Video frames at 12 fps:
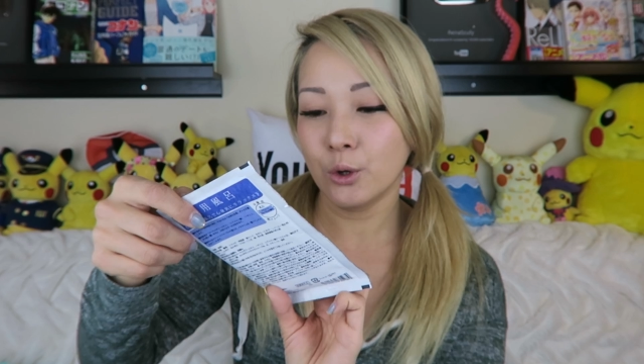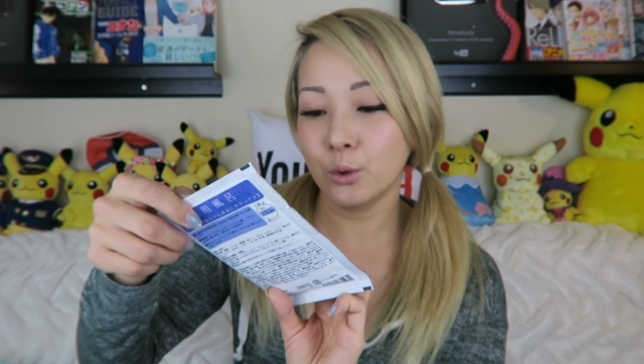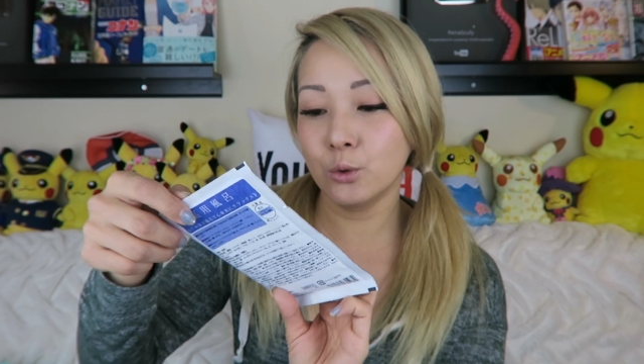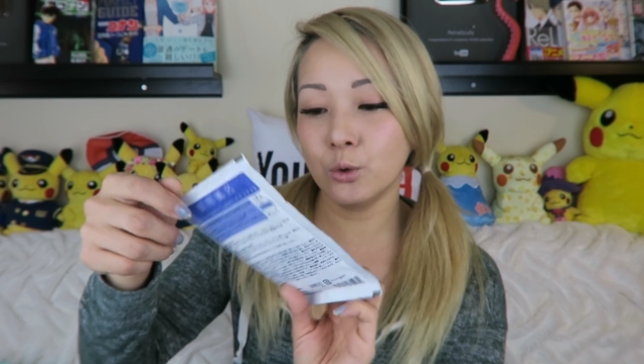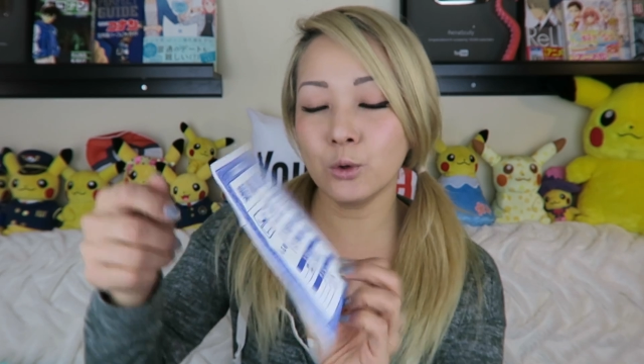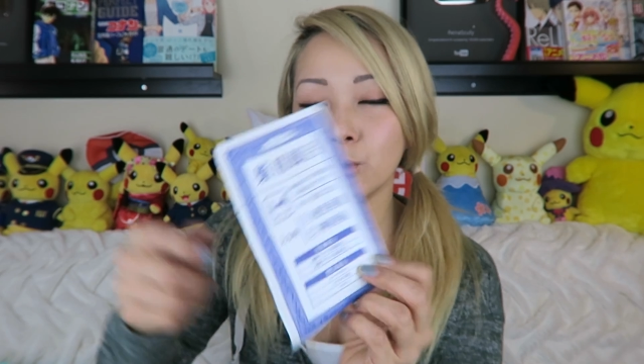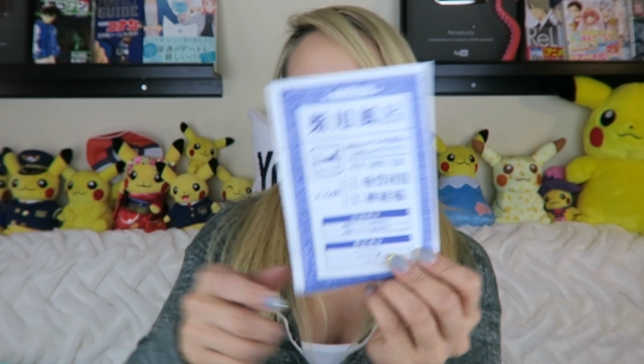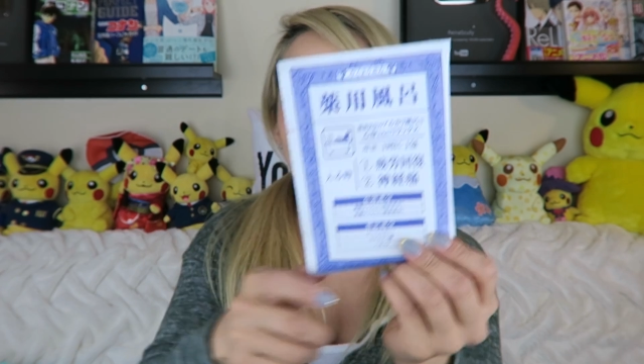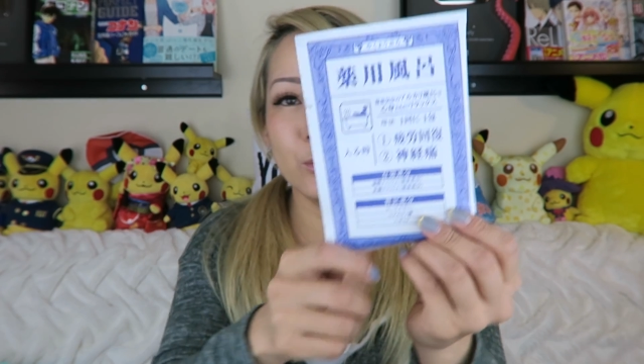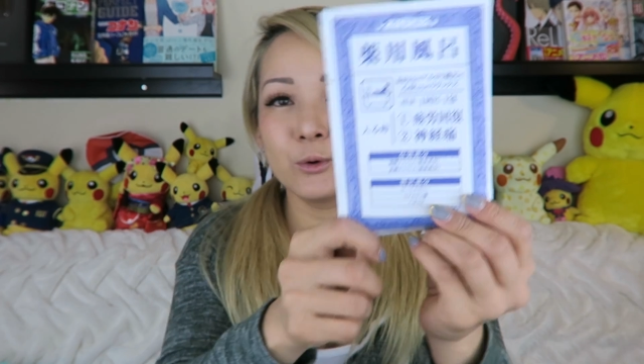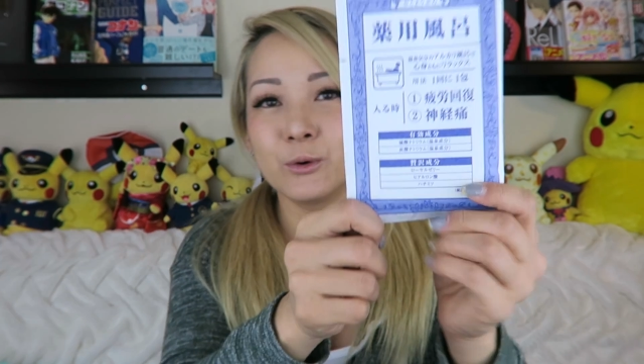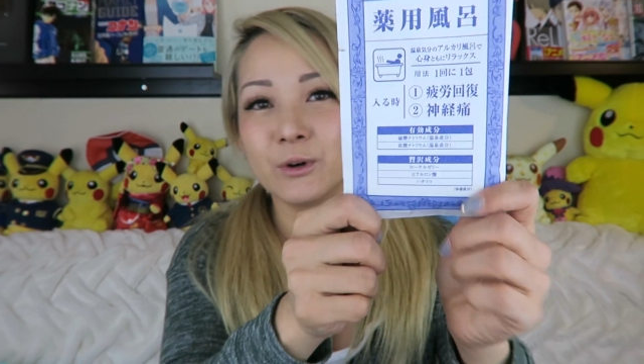
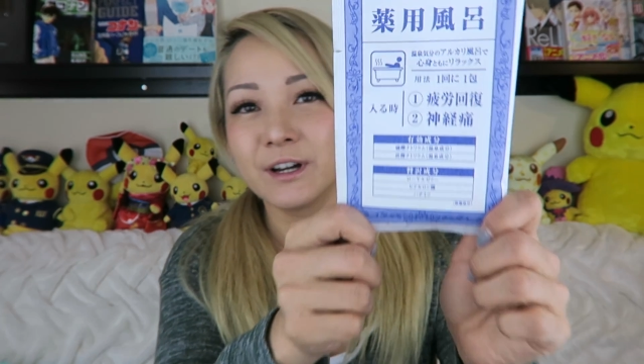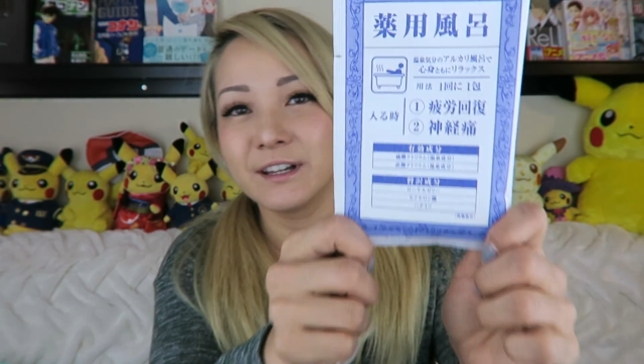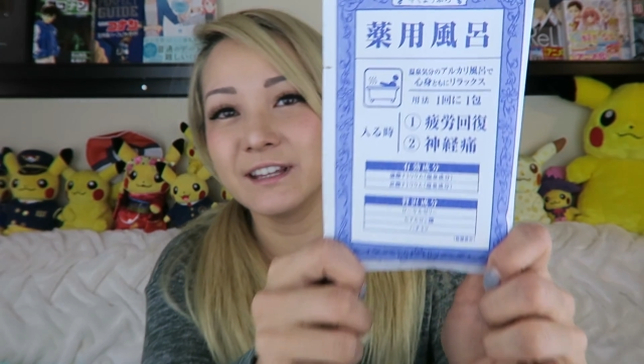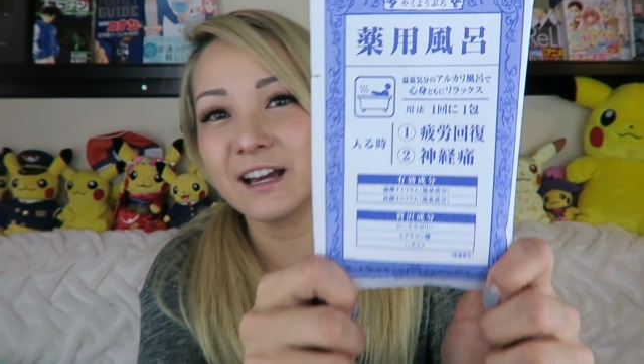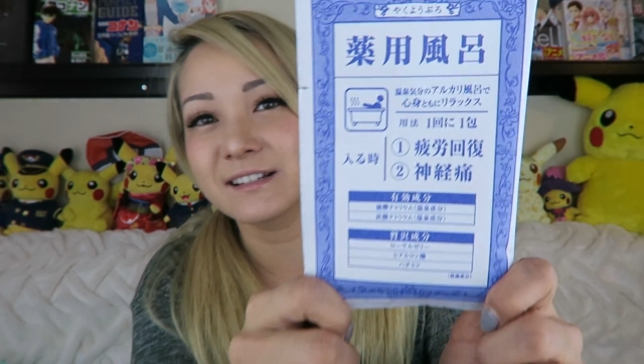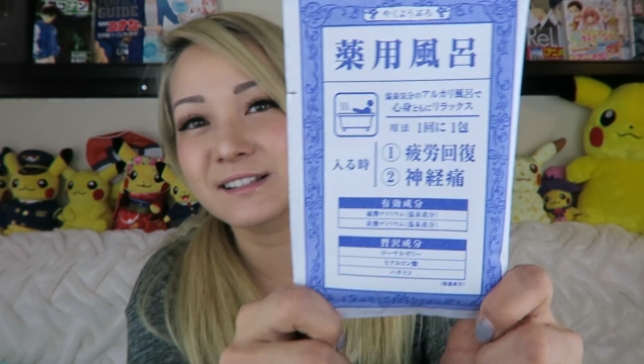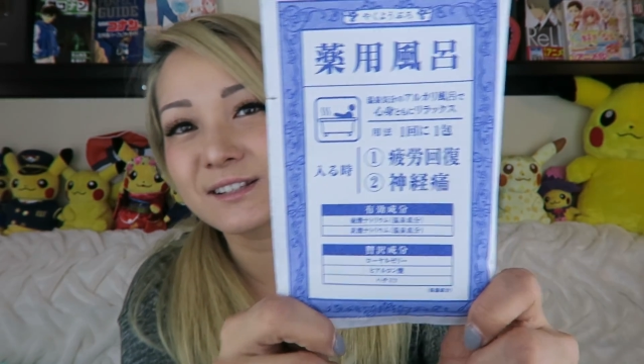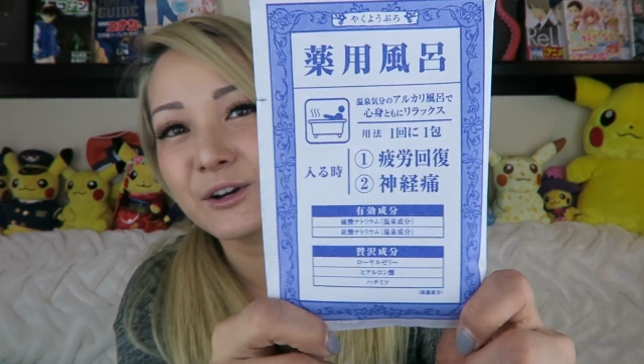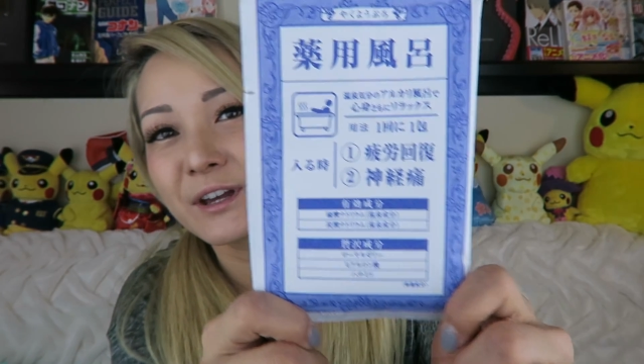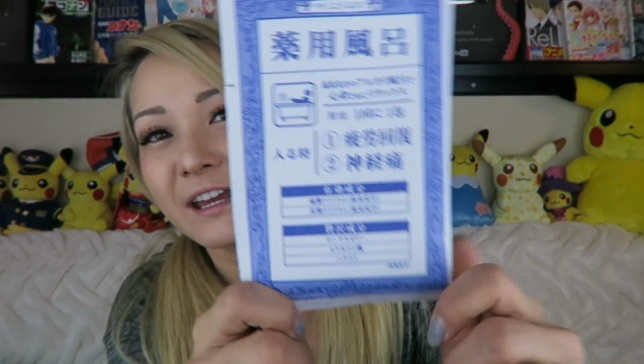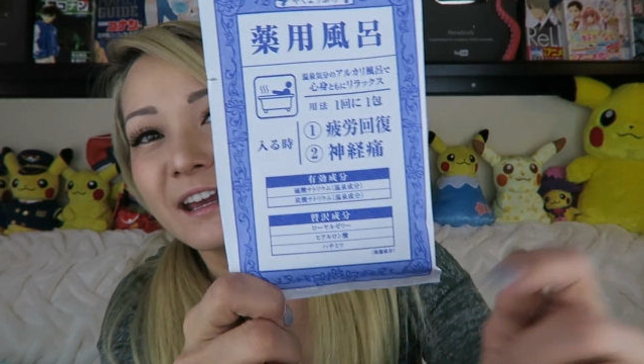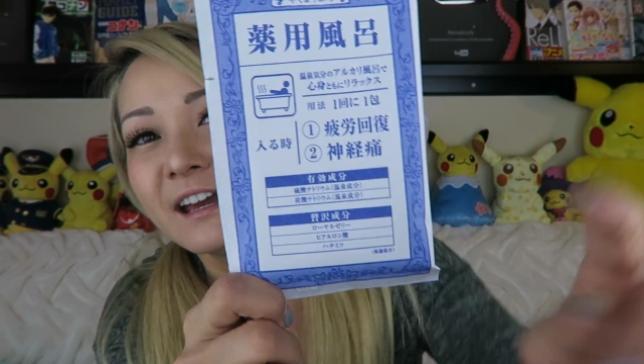Ooh, yes,
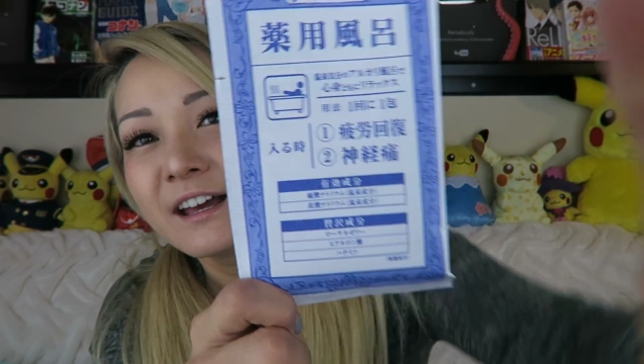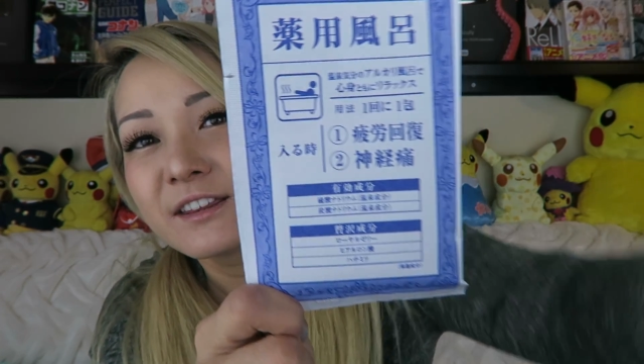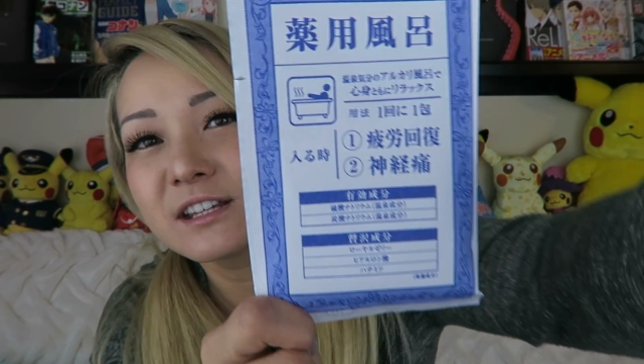okay.